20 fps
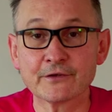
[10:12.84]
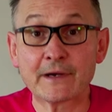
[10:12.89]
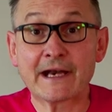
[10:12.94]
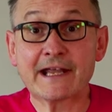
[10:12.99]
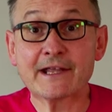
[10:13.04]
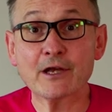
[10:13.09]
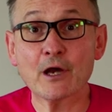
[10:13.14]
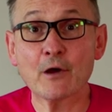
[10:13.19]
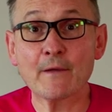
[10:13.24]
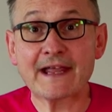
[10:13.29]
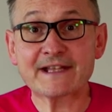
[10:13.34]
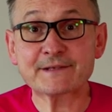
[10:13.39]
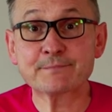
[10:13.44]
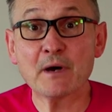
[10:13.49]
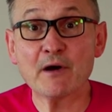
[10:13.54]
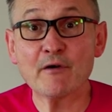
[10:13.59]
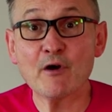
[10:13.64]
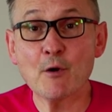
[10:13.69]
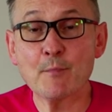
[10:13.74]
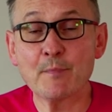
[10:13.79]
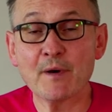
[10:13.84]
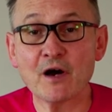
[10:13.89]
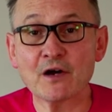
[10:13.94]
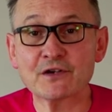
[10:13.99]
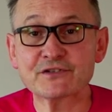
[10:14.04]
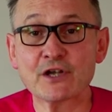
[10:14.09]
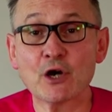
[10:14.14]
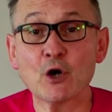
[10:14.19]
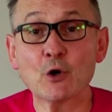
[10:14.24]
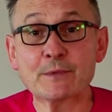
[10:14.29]
So there you go, that's
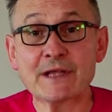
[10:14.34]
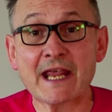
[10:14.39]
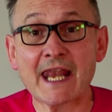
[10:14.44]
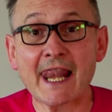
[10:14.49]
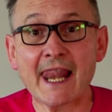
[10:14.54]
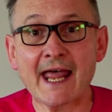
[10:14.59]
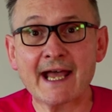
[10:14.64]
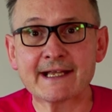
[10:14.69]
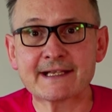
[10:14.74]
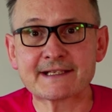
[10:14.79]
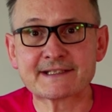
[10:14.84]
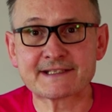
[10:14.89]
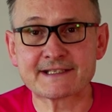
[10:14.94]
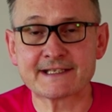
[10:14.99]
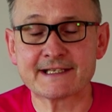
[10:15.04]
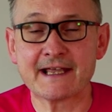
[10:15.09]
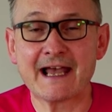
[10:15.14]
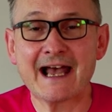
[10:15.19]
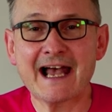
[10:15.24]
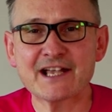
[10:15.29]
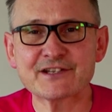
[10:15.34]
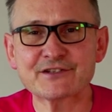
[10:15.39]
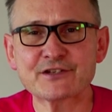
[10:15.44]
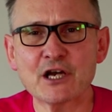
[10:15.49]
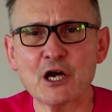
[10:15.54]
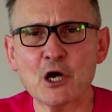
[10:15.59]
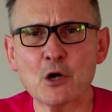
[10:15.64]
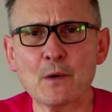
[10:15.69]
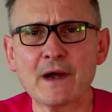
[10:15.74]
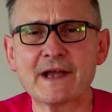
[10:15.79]
BorrowBox. I hope you liked it. As
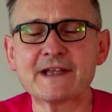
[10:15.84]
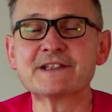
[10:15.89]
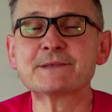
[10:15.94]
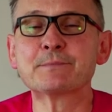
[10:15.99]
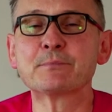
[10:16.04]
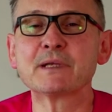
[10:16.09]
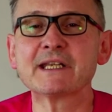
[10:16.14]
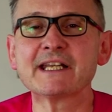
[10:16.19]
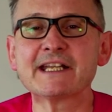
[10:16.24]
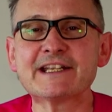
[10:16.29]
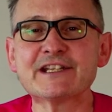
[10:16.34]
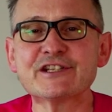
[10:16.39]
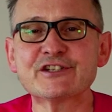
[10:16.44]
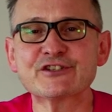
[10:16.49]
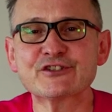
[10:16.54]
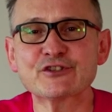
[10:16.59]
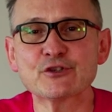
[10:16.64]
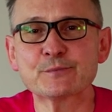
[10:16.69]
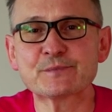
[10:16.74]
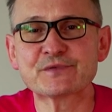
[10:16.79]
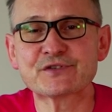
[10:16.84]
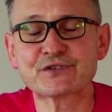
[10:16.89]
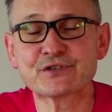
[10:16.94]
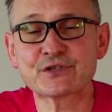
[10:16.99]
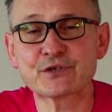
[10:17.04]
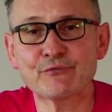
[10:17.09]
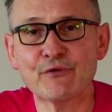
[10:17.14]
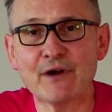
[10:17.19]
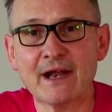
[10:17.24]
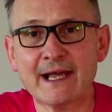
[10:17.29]
always, please
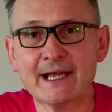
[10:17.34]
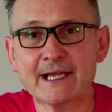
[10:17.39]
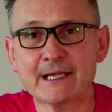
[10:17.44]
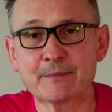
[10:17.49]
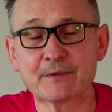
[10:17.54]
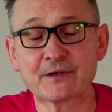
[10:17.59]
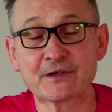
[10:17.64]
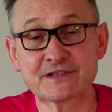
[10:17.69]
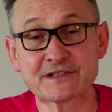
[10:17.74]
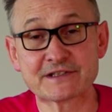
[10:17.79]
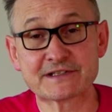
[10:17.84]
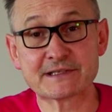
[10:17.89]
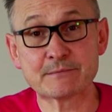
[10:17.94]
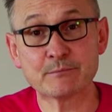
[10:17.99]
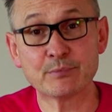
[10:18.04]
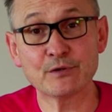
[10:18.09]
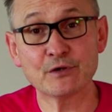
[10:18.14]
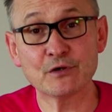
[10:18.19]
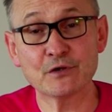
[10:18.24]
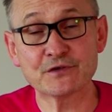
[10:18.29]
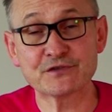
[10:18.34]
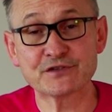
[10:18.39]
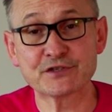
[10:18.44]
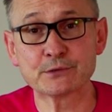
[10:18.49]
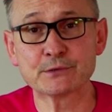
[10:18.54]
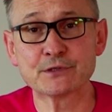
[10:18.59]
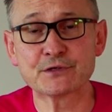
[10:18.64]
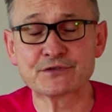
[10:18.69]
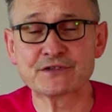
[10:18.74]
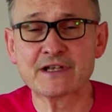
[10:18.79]
subscribe because it's important
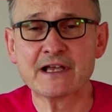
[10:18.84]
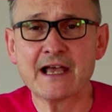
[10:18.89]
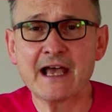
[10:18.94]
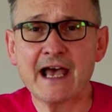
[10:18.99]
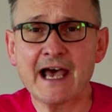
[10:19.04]
to us.